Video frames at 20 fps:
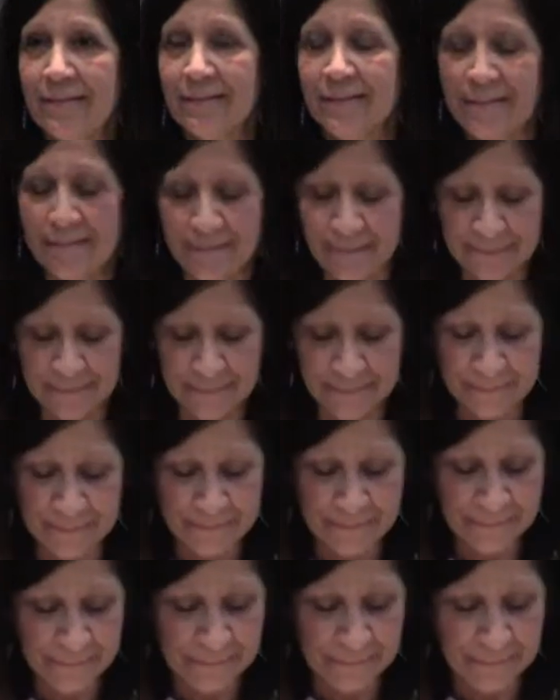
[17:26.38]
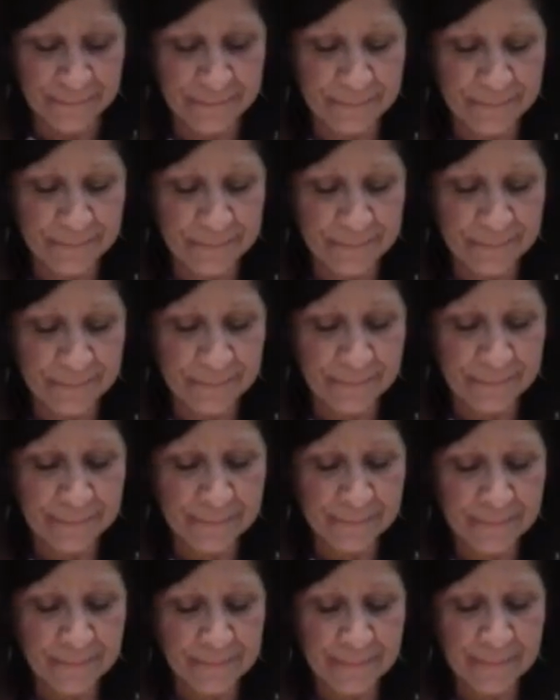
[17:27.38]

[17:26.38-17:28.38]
Nothing is said.